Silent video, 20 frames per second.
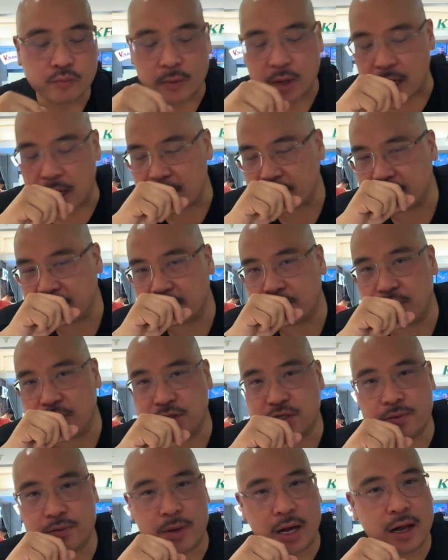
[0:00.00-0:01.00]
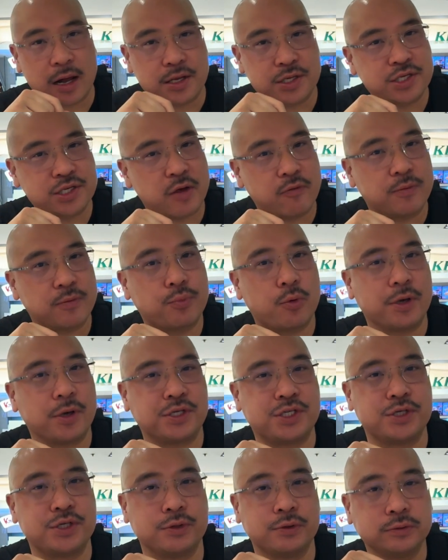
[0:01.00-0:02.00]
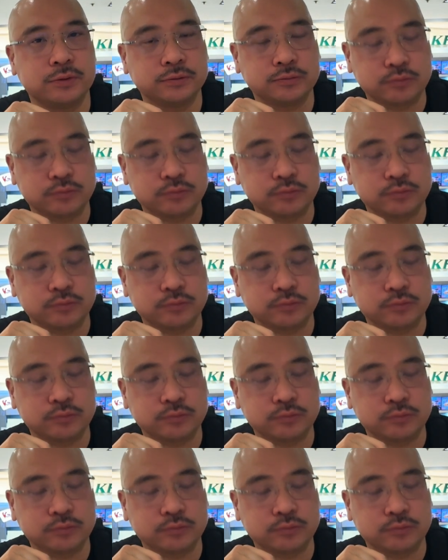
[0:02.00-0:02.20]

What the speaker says: I'll give these about a 7.2.